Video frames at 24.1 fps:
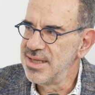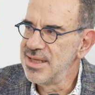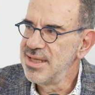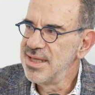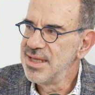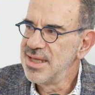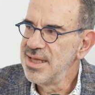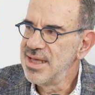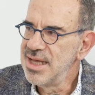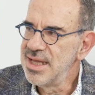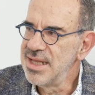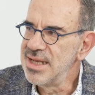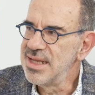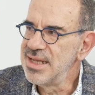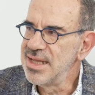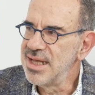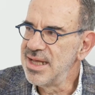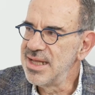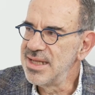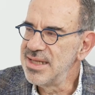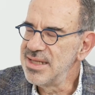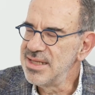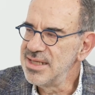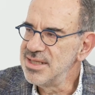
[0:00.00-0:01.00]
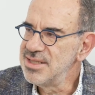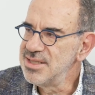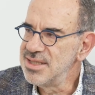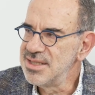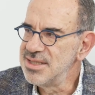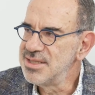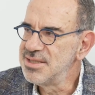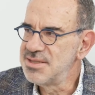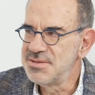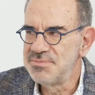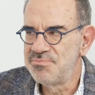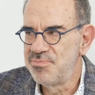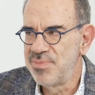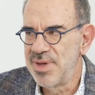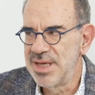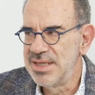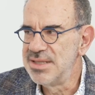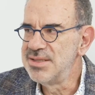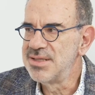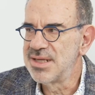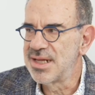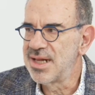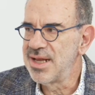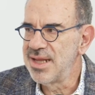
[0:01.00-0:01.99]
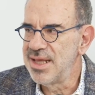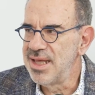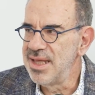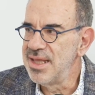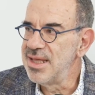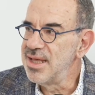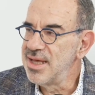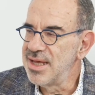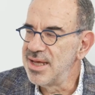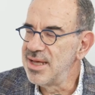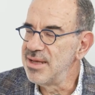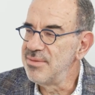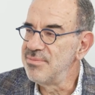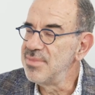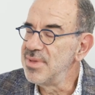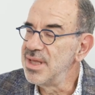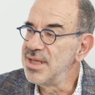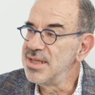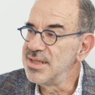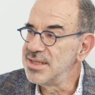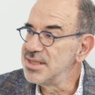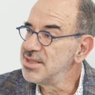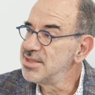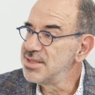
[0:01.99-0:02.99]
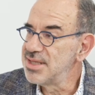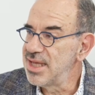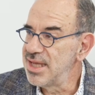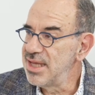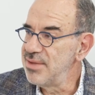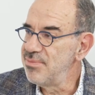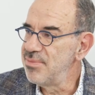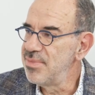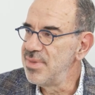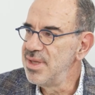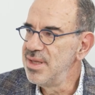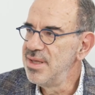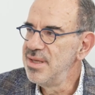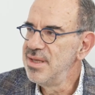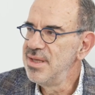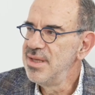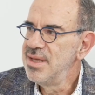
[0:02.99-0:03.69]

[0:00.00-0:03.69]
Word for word: Mm-hmm. And mm-hmm. this is basically um, the same.